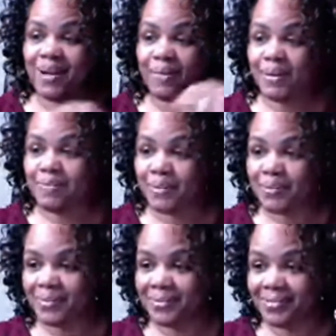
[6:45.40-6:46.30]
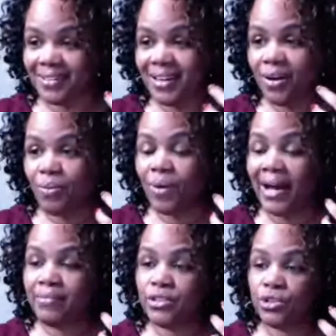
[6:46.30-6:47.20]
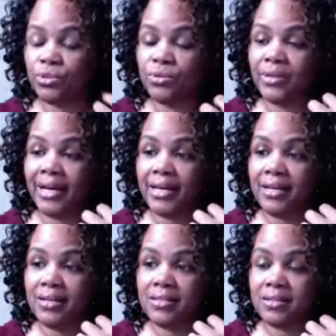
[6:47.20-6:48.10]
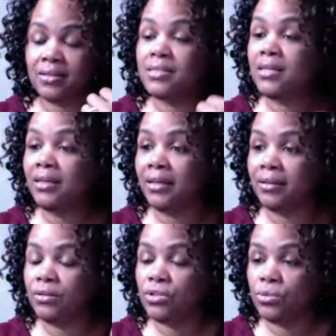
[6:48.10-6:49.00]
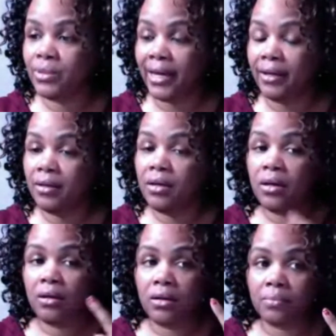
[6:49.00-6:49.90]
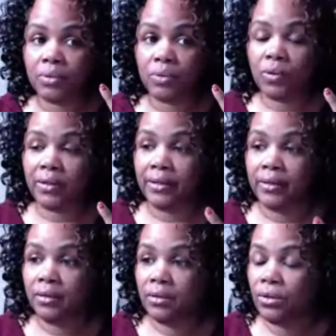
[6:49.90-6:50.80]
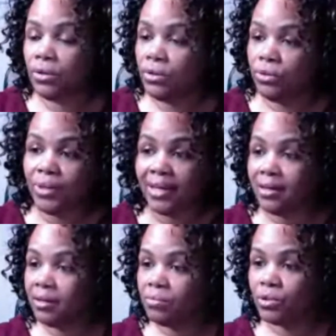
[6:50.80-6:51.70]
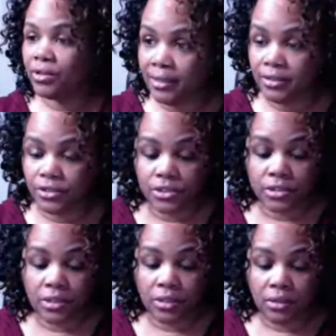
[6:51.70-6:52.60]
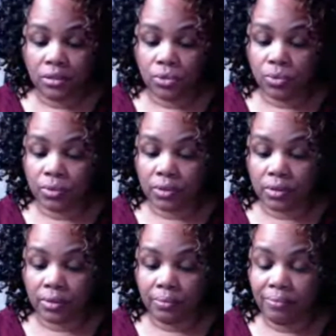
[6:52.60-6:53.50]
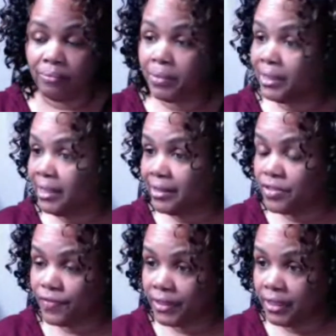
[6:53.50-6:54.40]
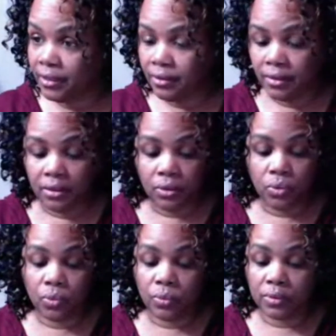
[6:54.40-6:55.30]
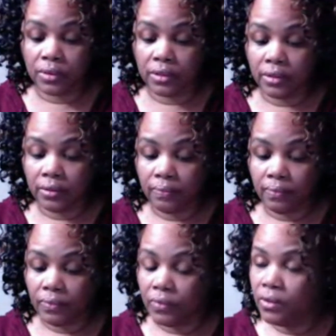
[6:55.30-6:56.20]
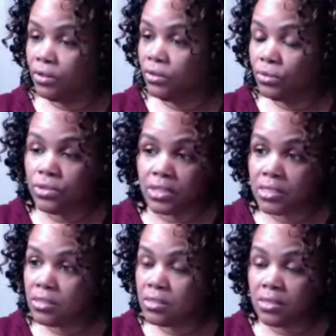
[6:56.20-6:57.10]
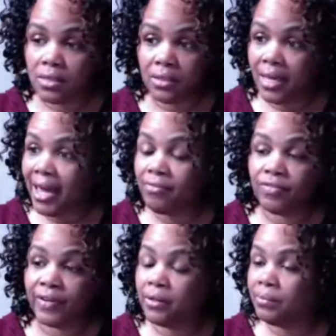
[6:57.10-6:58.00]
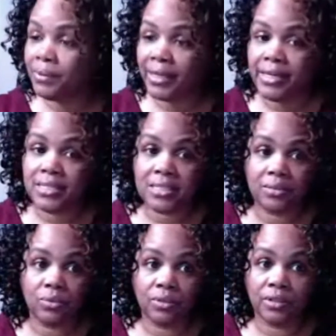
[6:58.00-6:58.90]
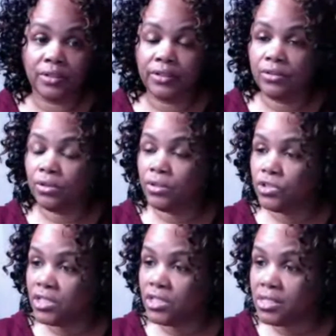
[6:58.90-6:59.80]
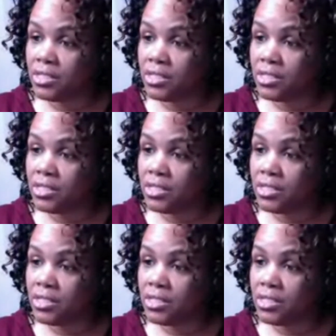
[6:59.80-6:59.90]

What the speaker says: My people, why would you as a tenant do that? Number one, you can't get a mortgage challenged, your money is funny, or you just haven't found a place, or you just